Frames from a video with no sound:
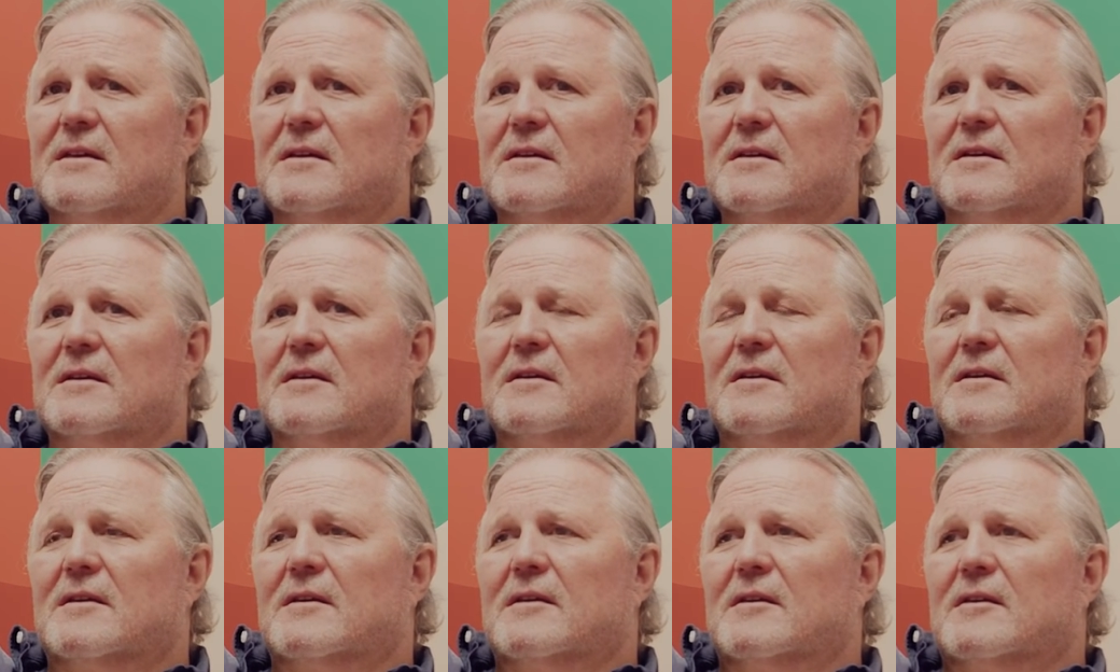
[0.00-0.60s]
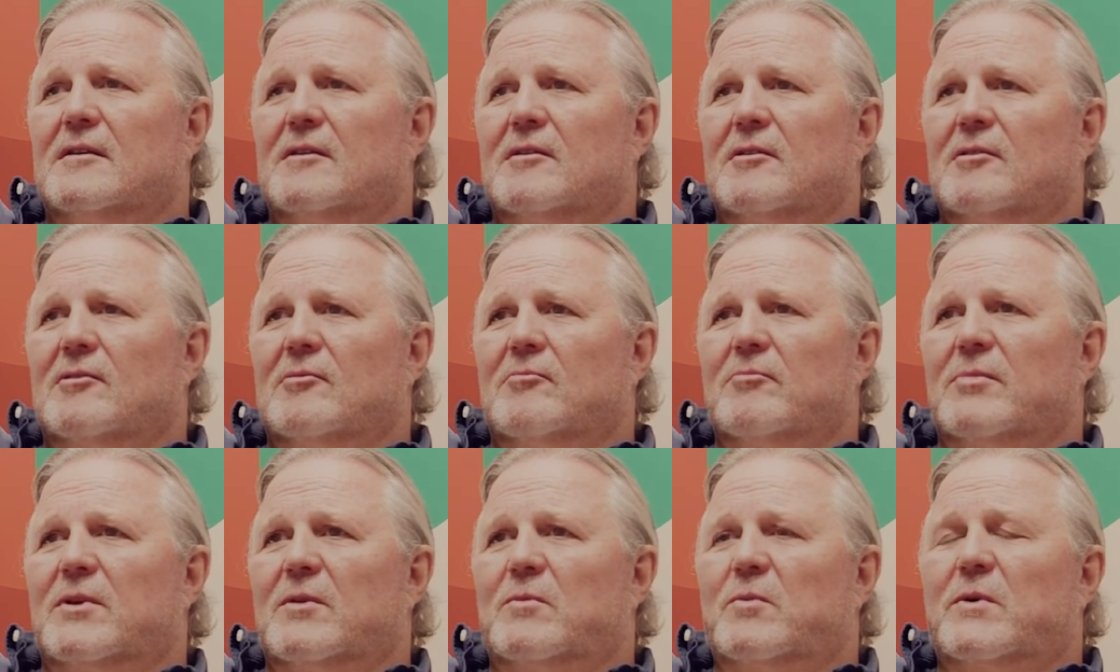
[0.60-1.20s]

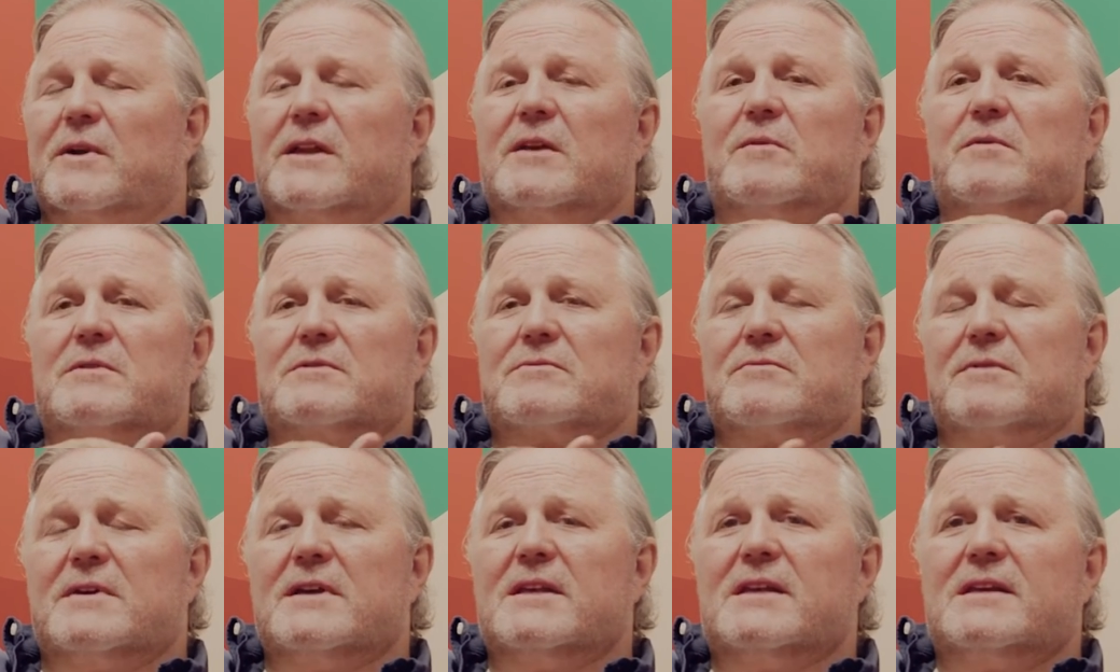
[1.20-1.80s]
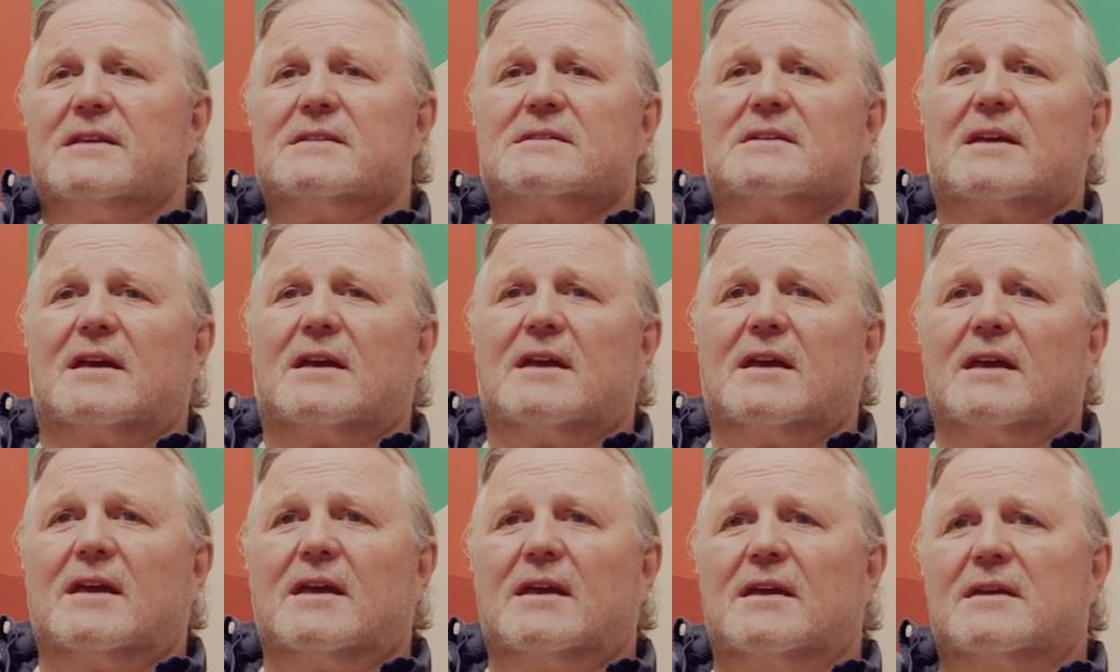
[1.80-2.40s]
But what he was really
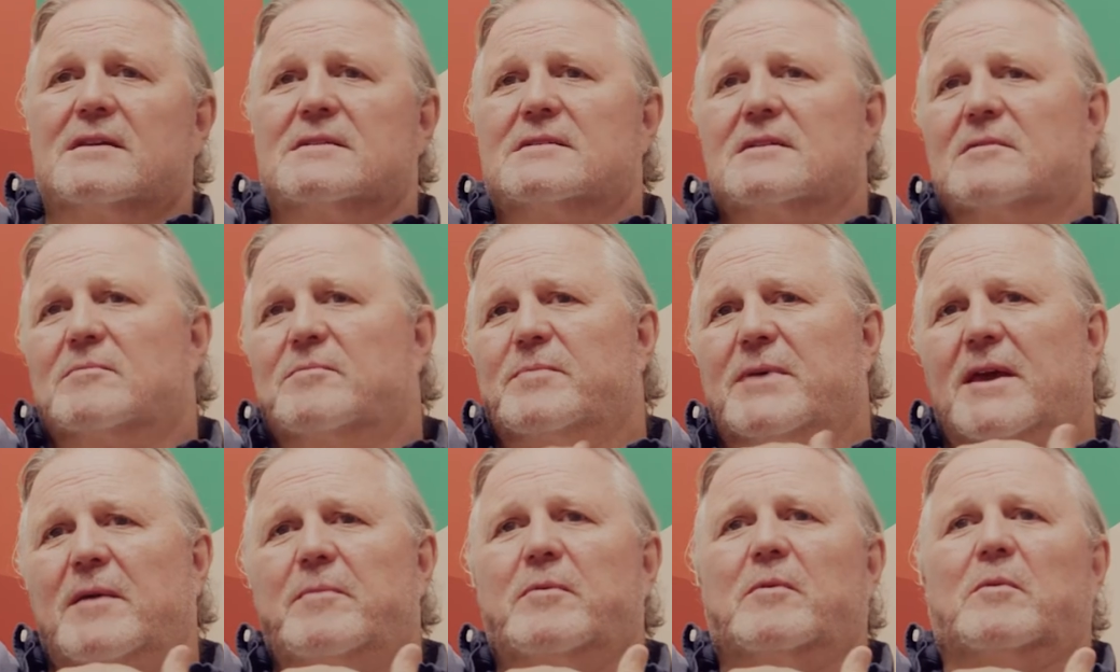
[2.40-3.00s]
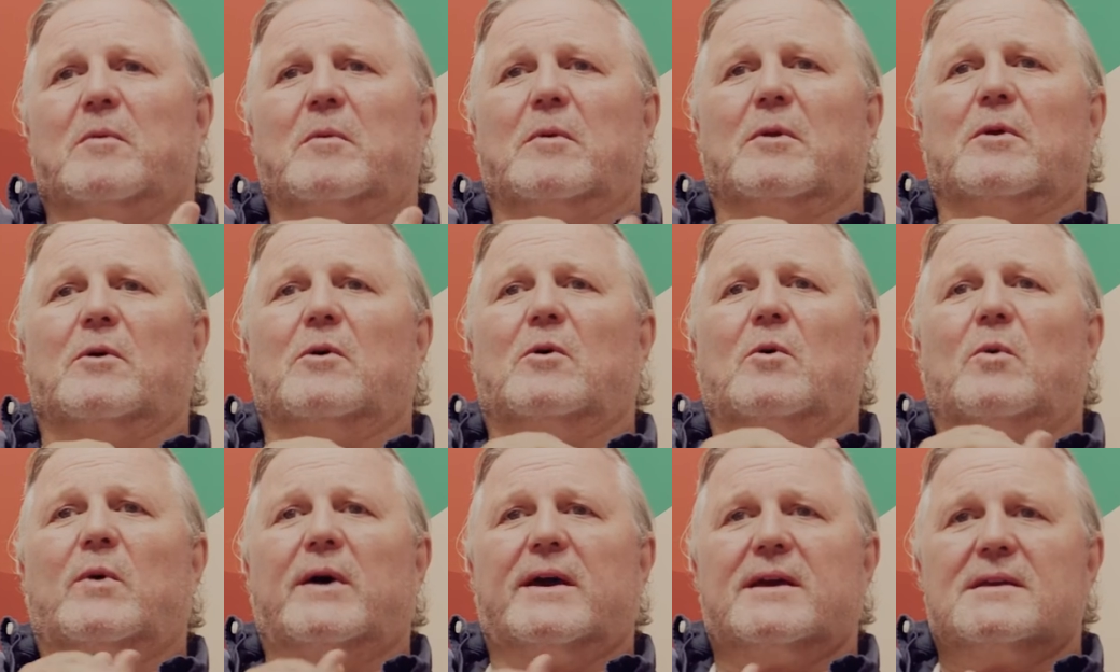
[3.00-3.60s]
saying is that people will
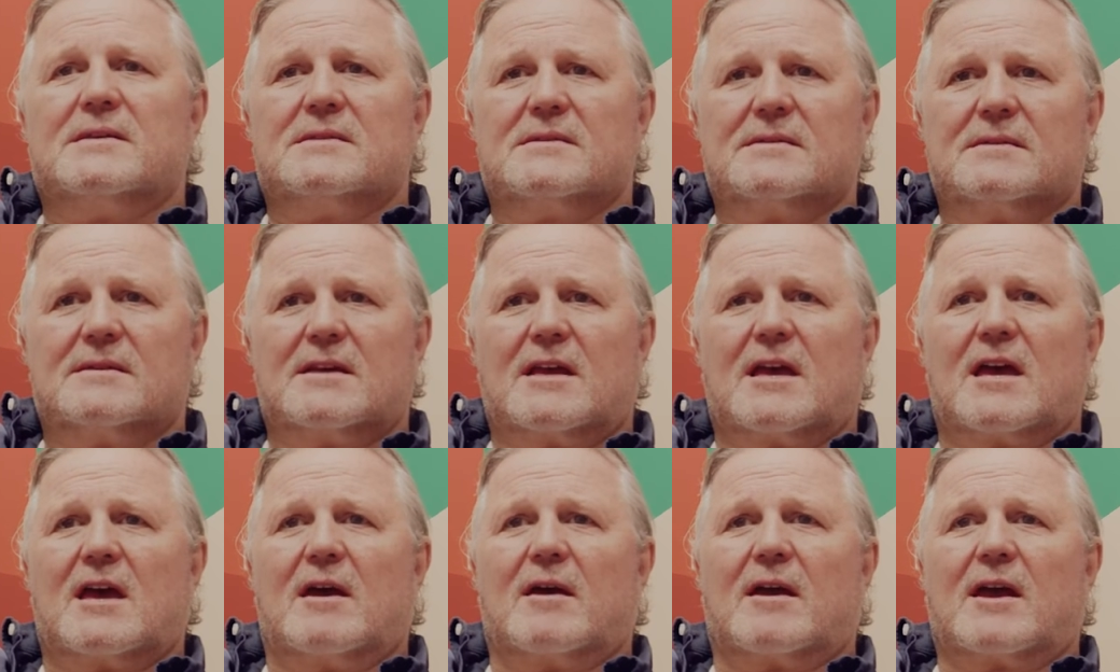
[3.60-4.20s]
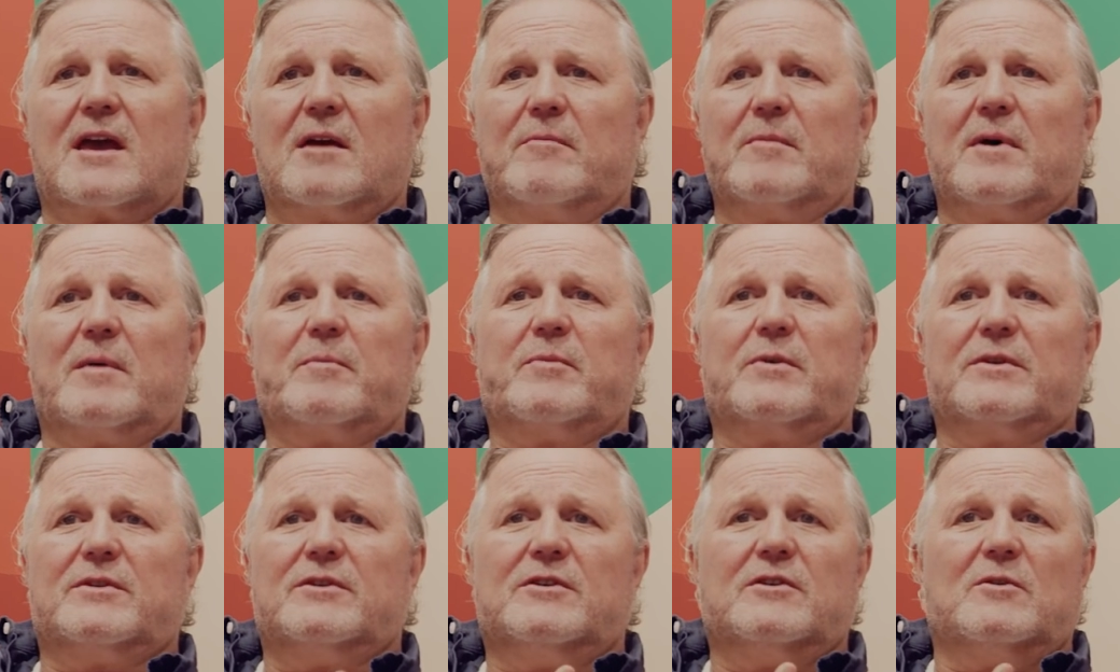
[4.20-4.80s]
always come
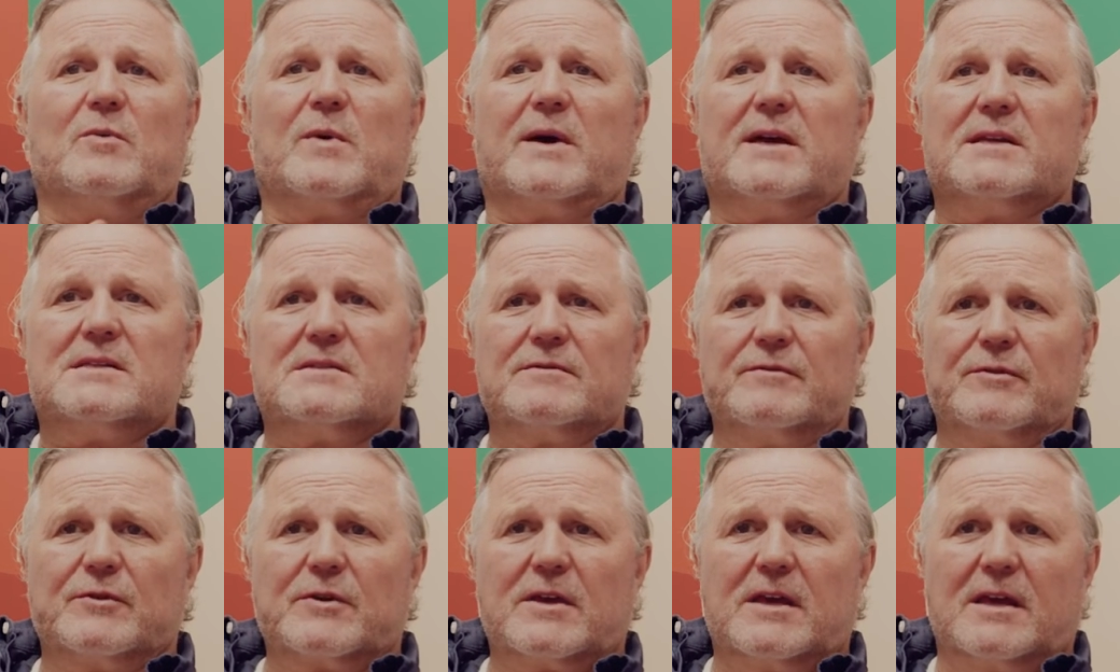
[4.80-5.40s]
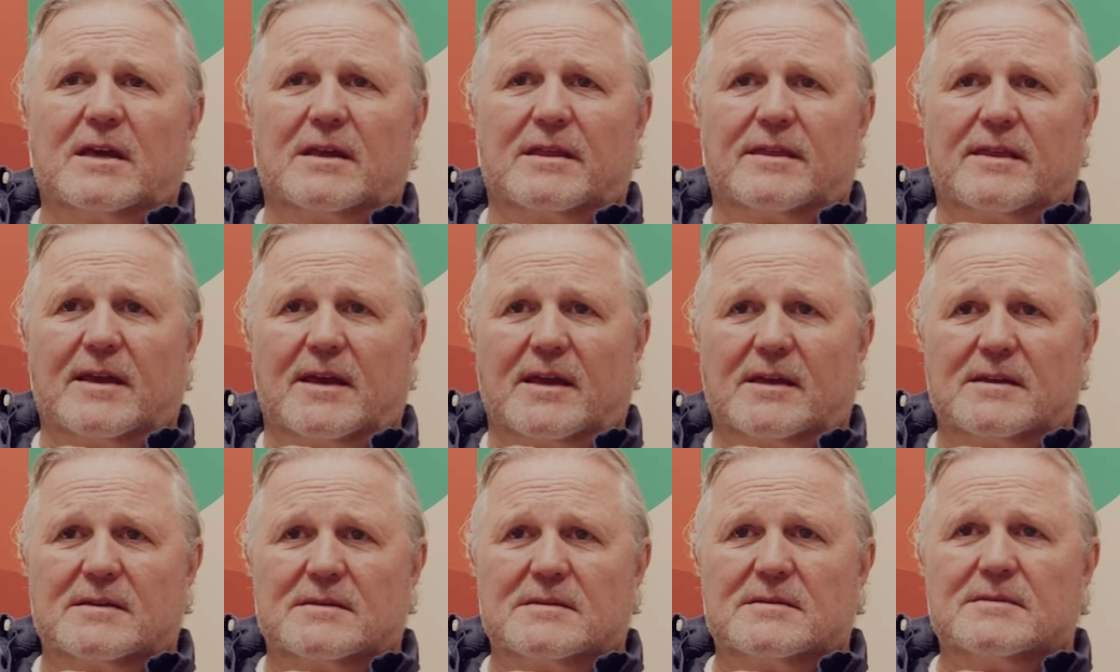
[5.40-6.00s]
up with new ways of looking at
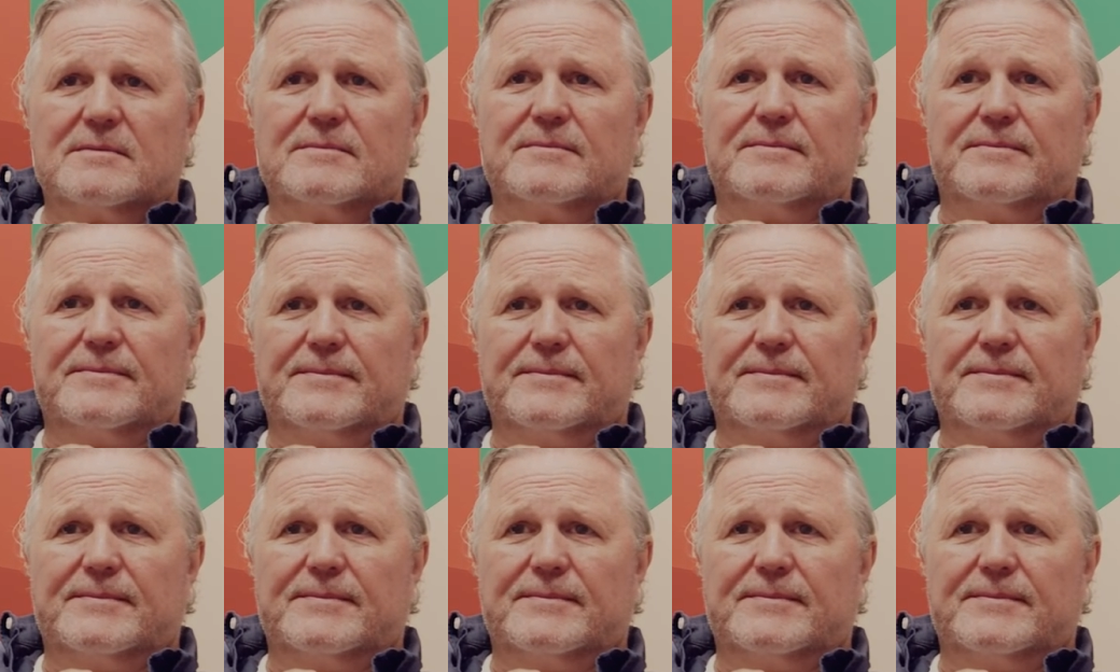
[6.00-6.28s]
things.